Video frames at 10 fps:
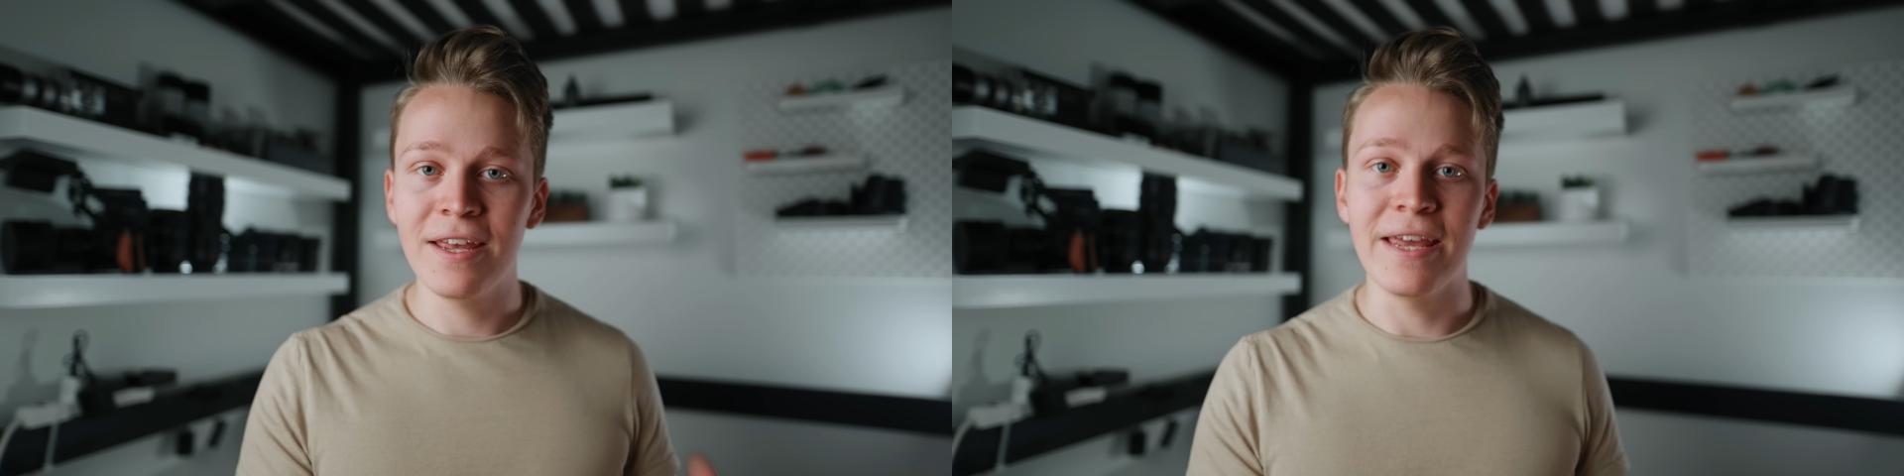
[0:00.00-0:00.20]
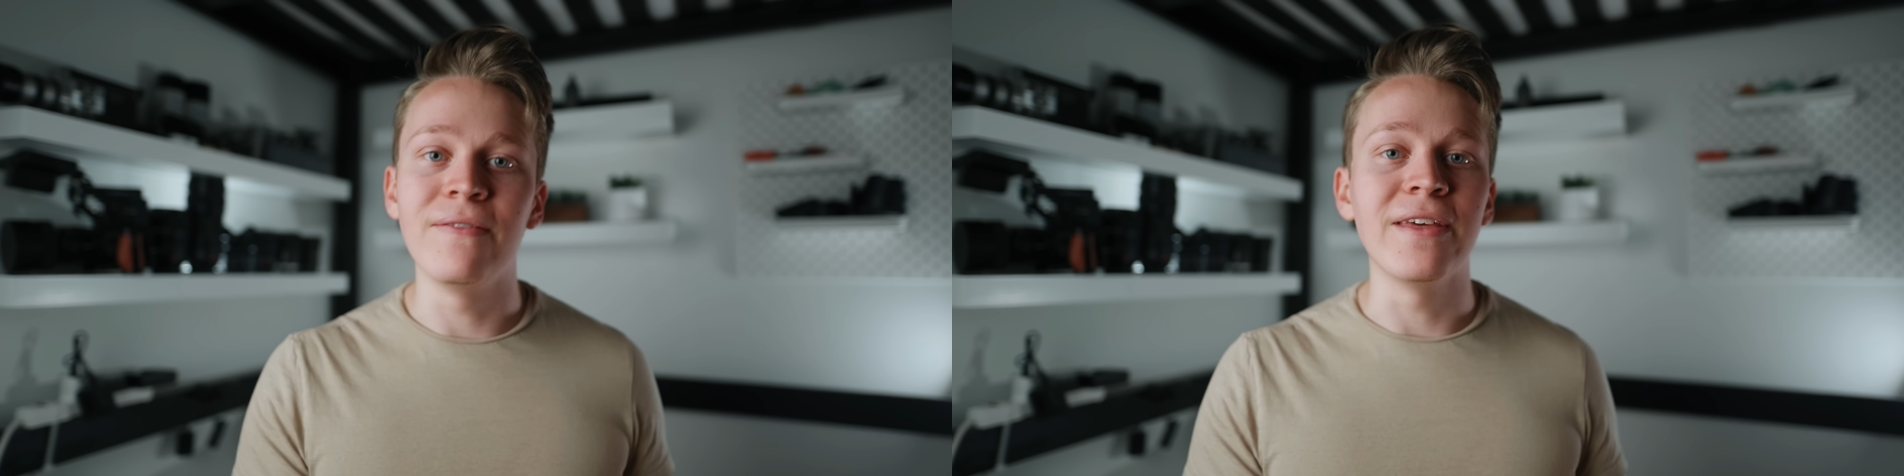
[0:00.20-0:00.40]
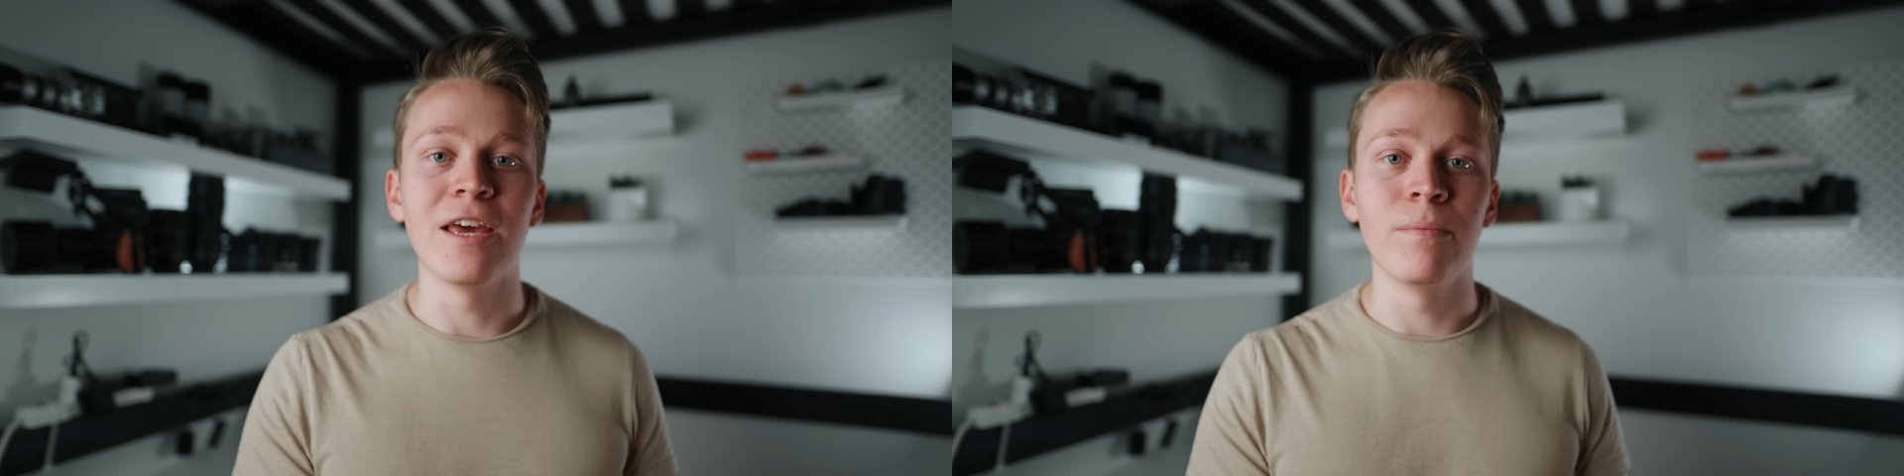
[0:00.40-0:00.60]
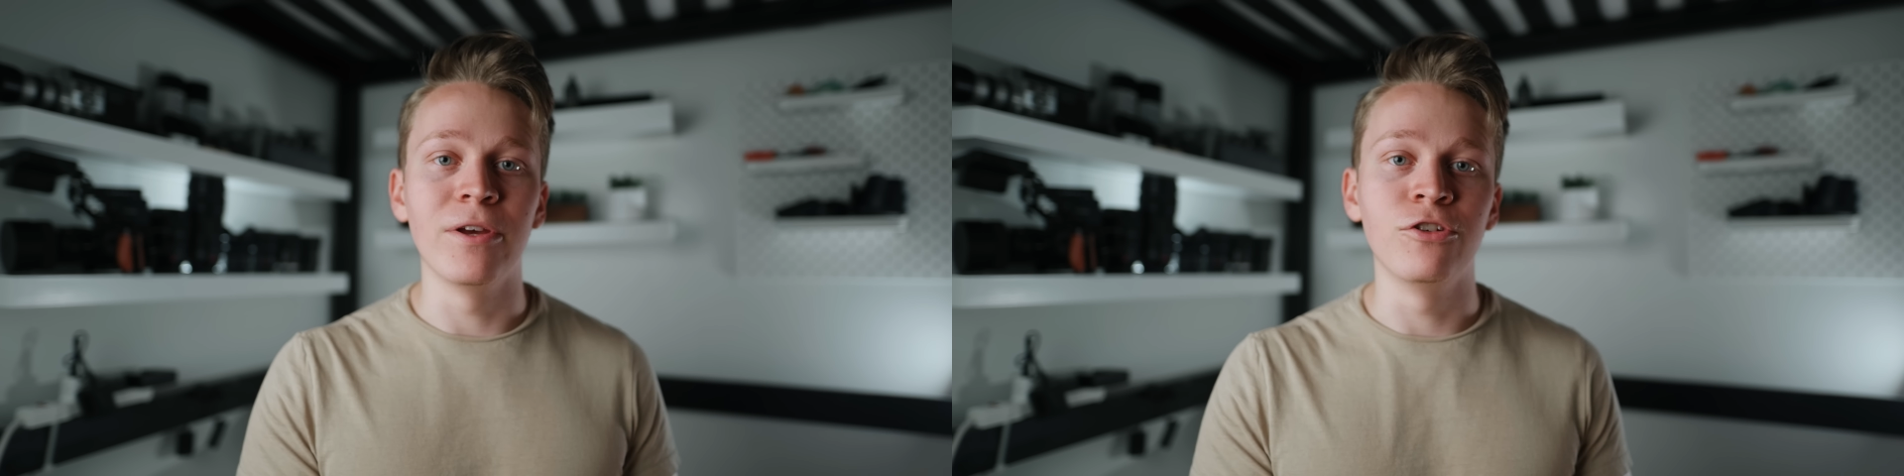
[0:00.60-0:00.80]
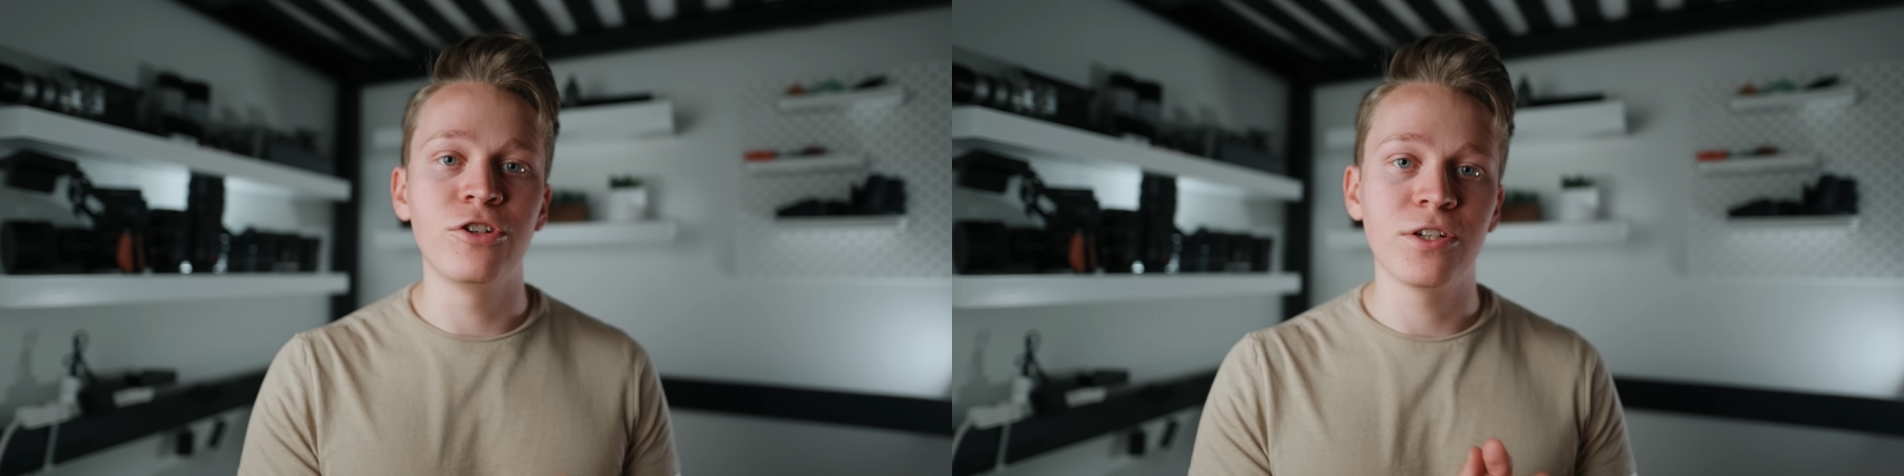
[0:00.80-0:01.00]
in the
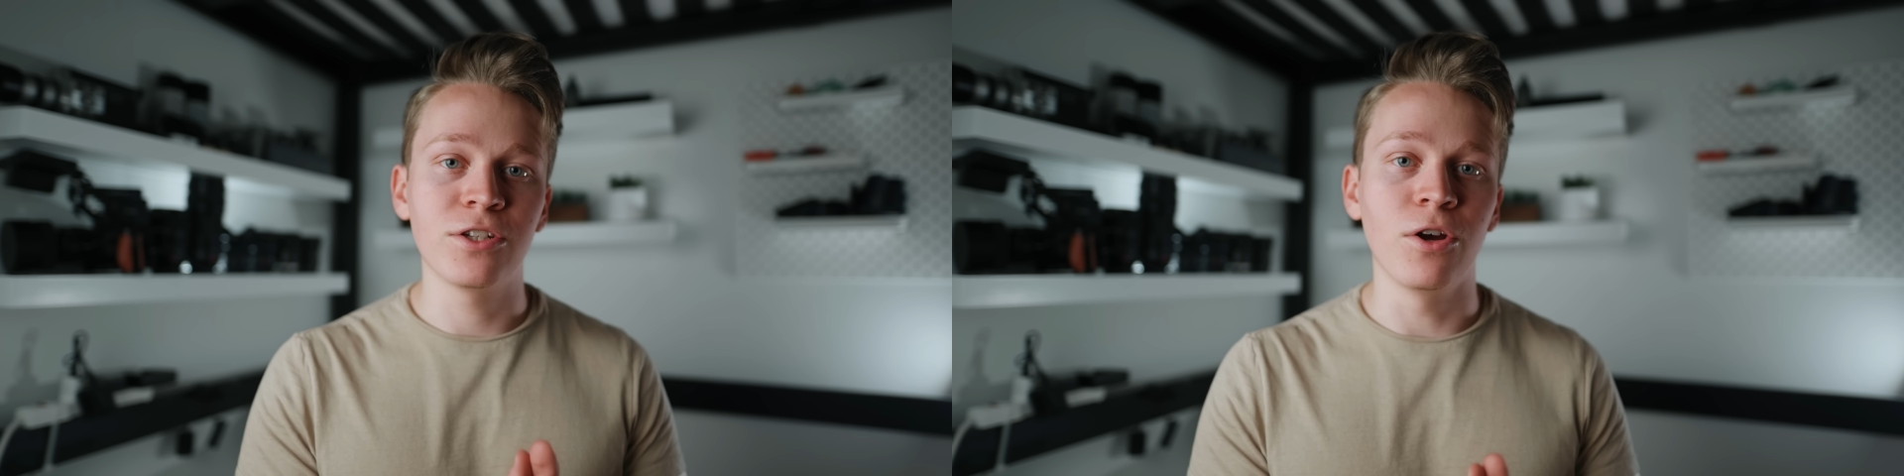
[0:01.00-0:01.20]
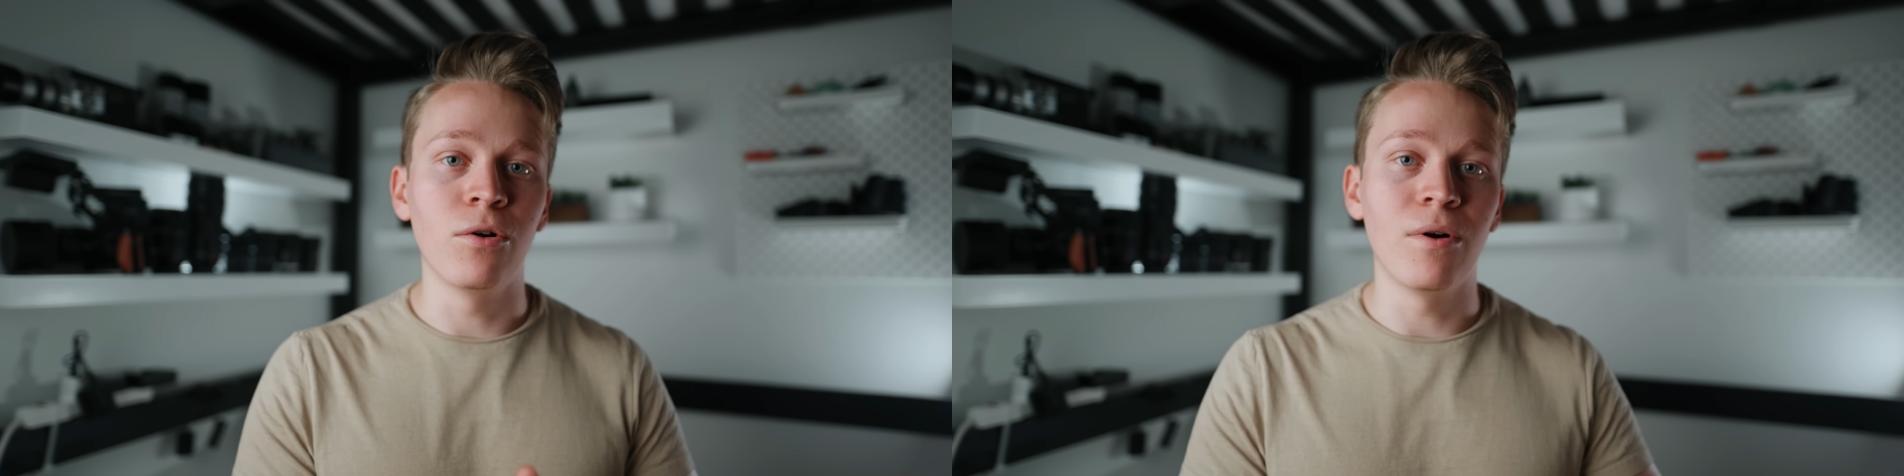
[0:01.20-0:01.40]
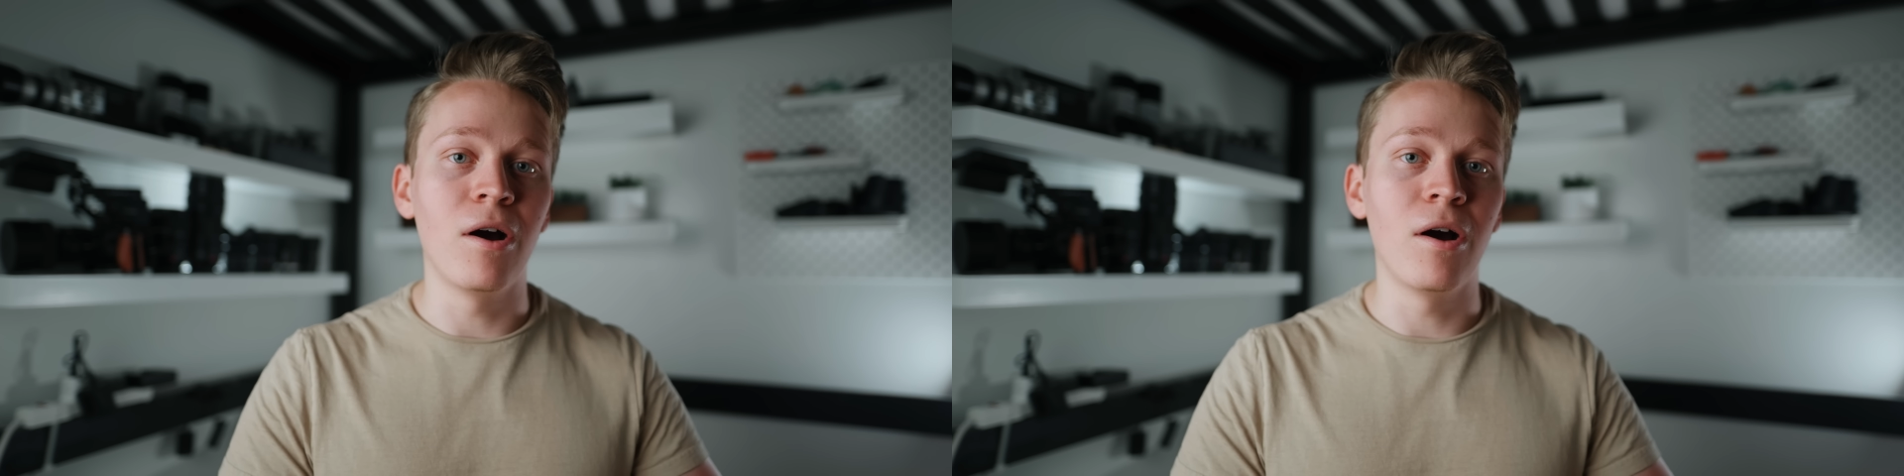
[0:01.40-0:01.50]
image. So